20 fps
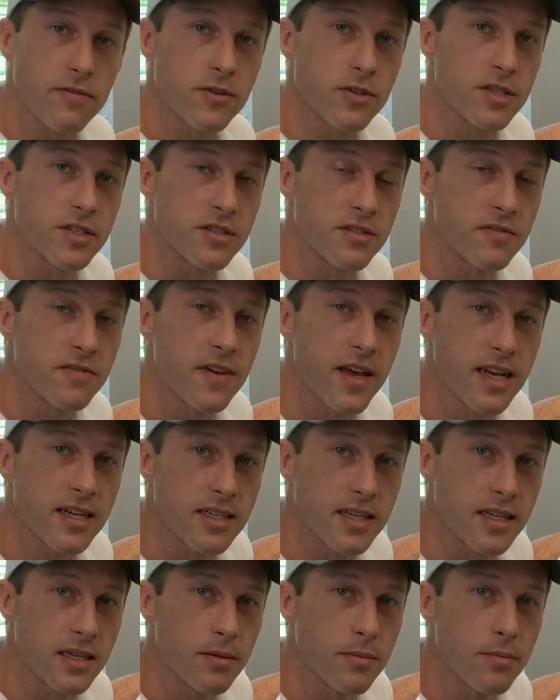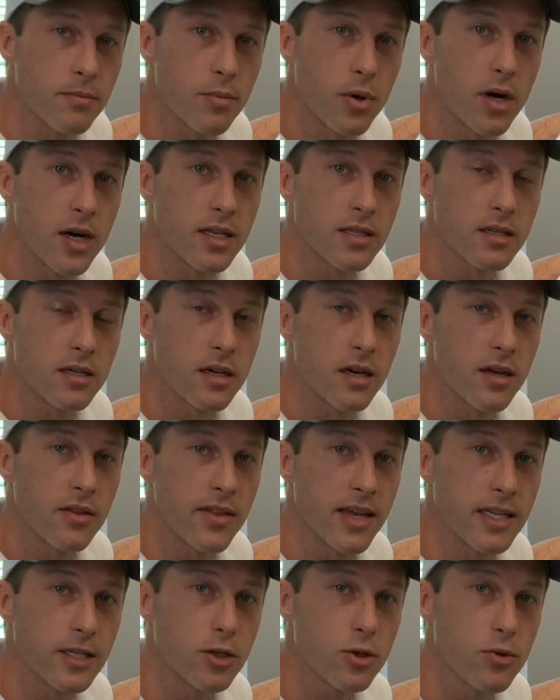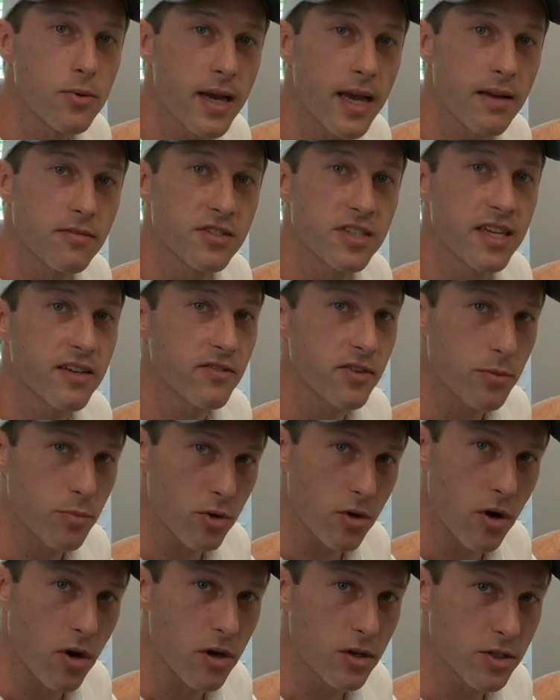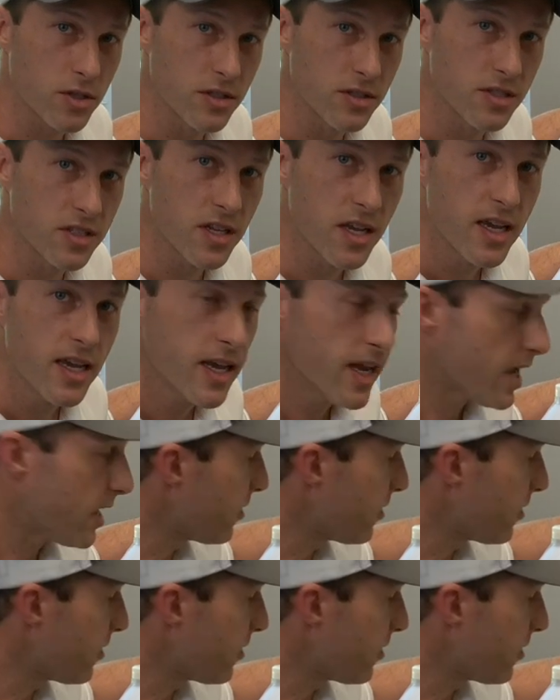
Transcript: disinfecting, but they do have safety precautions, and